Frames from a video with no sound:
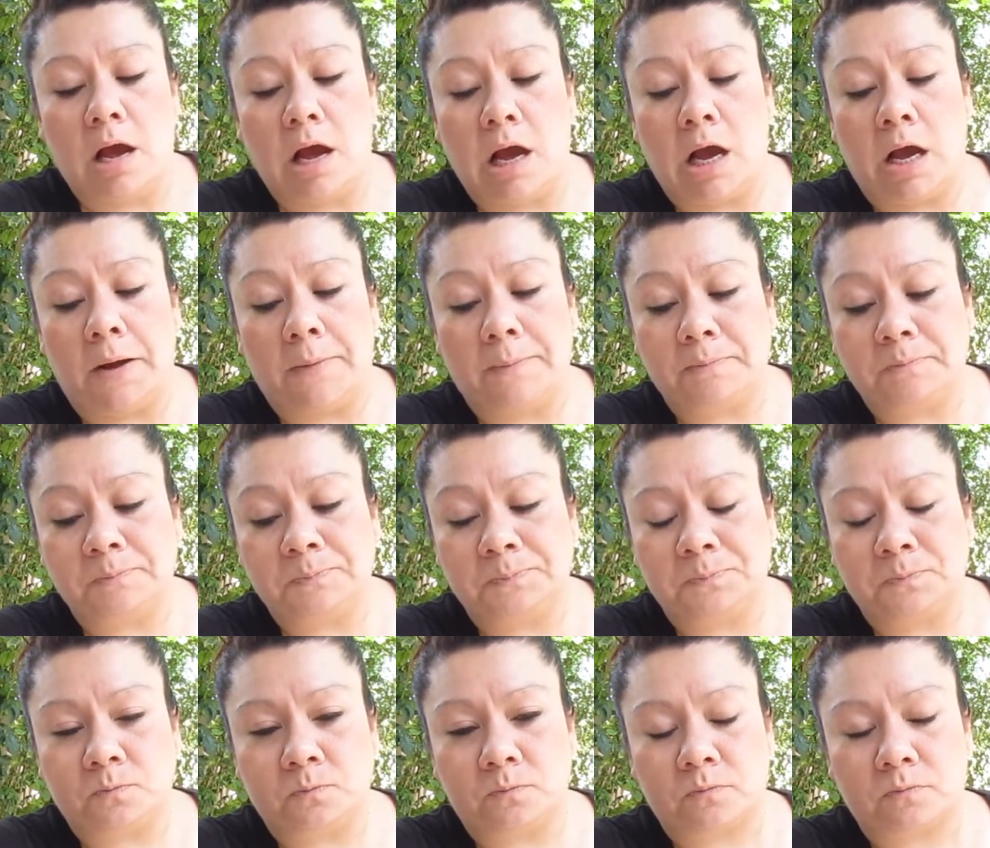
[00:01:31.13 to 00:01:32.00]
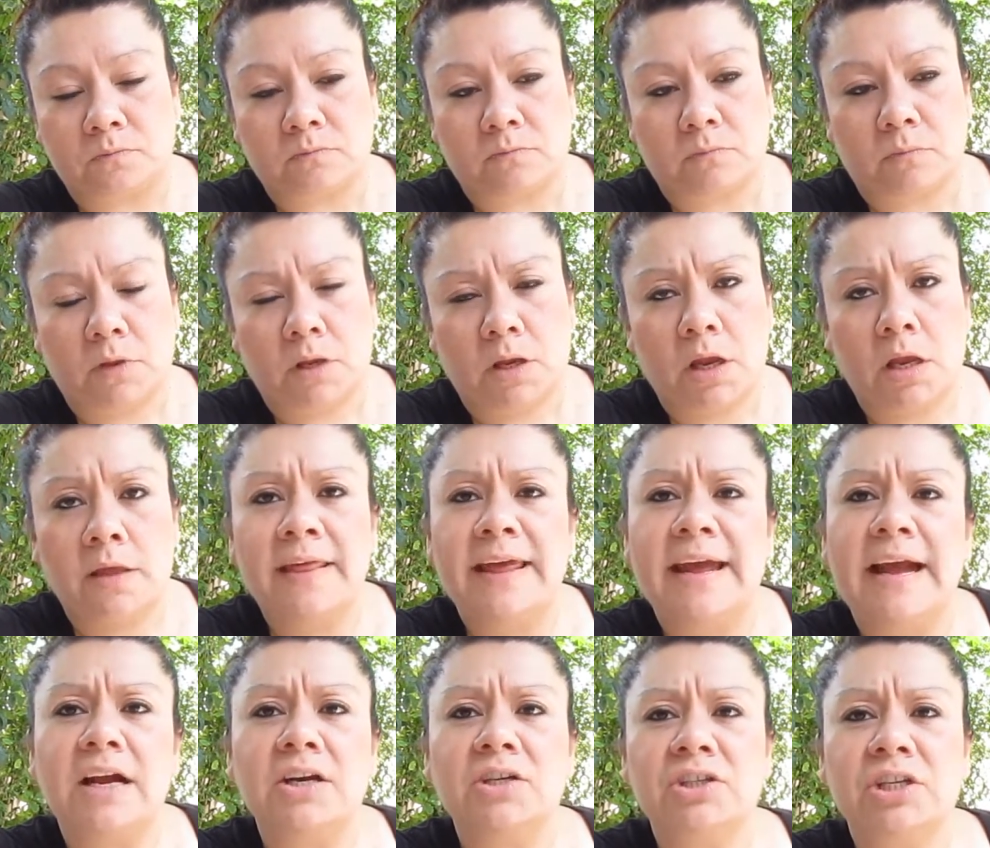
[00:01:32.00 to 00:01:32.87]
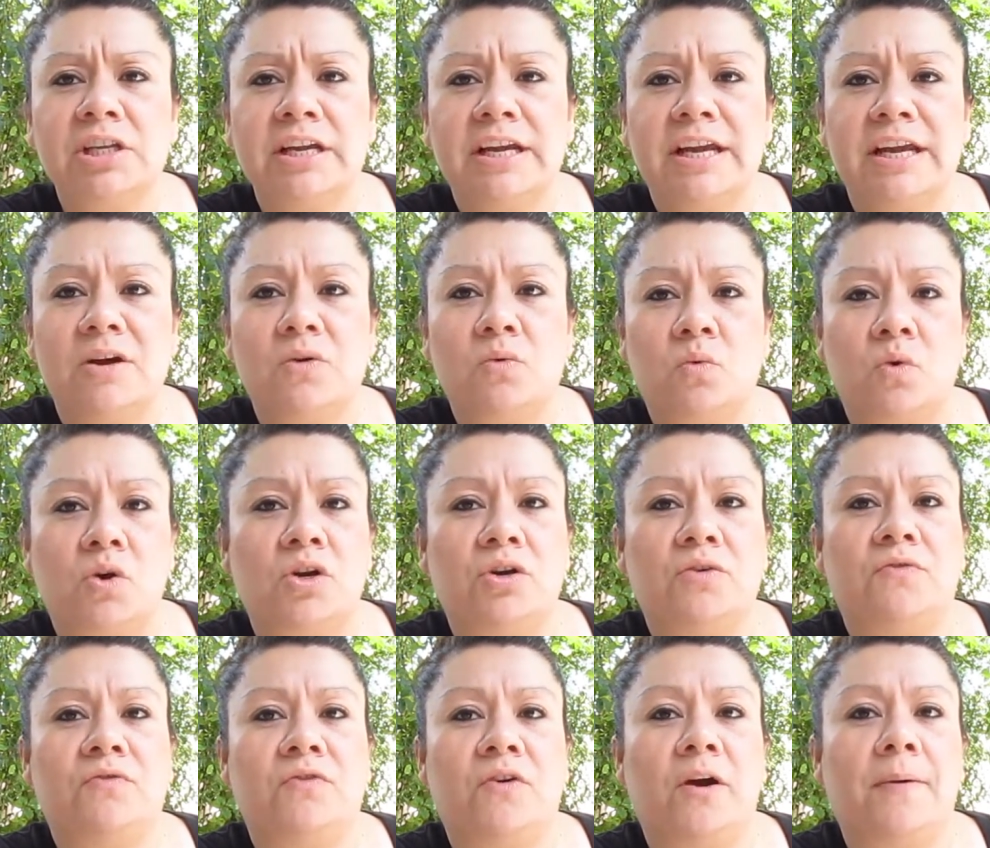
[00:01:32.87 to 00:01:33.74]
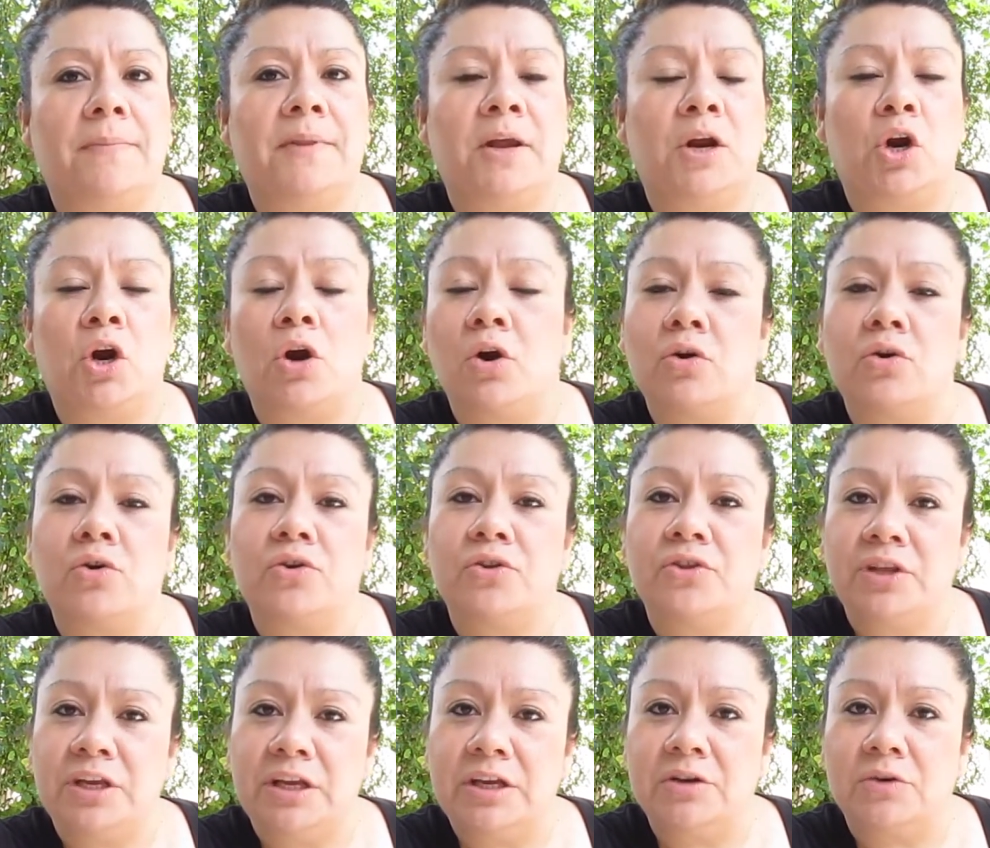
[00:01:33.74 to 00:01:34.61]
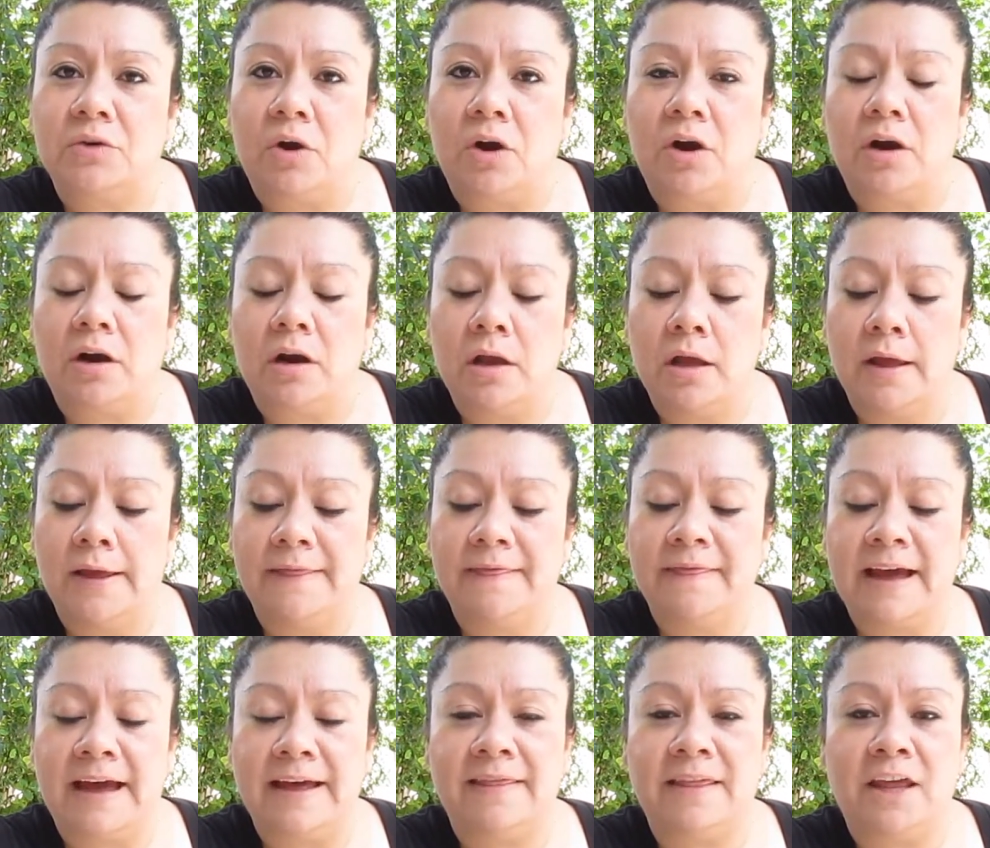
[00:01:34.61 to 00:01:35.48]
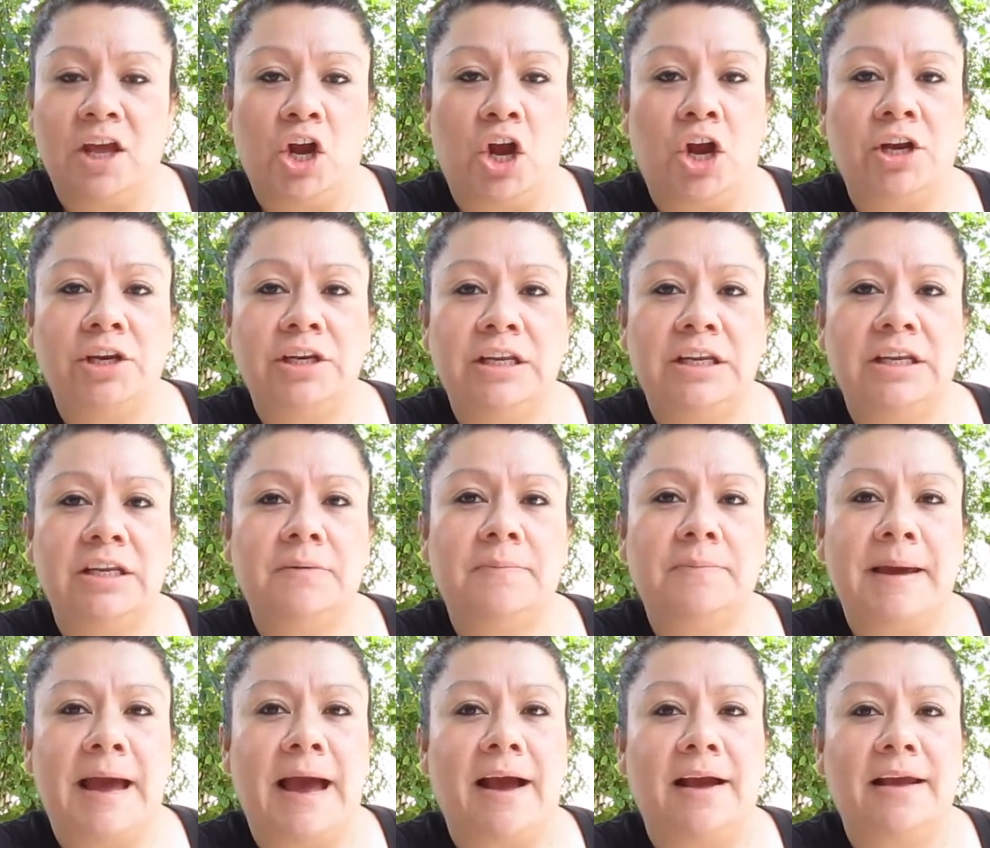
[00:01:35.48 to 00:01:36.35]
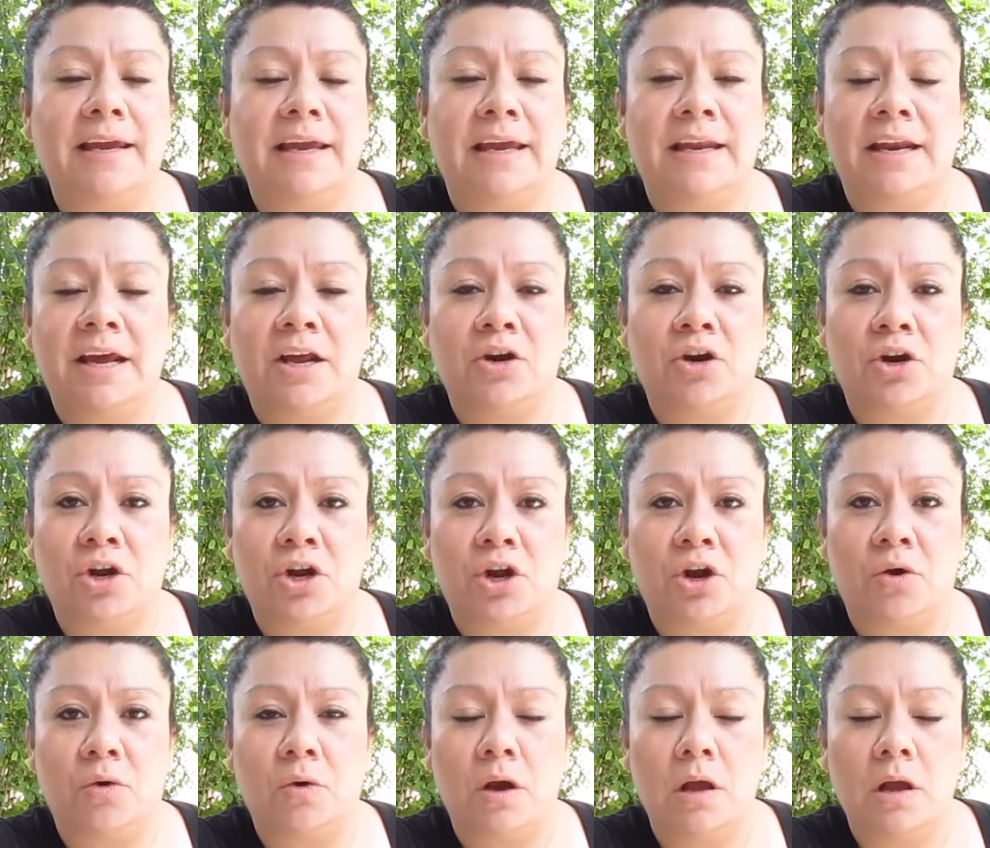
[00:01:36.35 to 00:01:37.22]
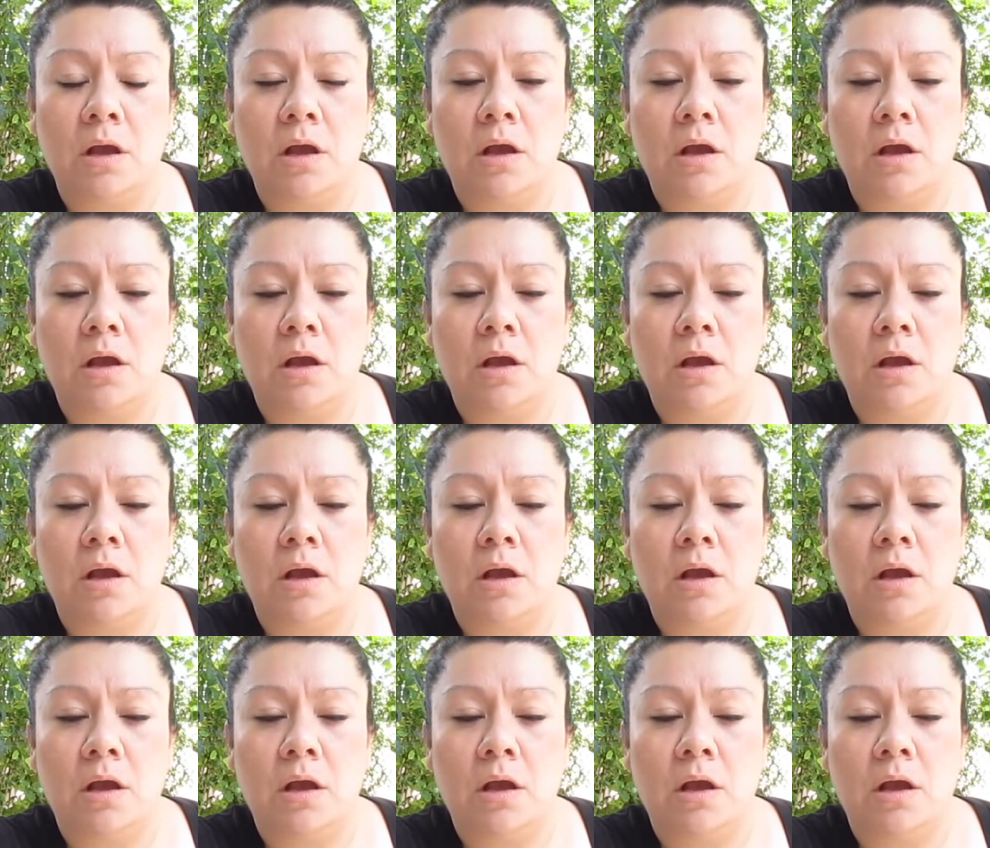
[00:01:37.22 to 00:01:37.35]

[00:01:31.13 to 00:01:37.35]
They actually get word from their uncle Theodore that they are needed back in Energo,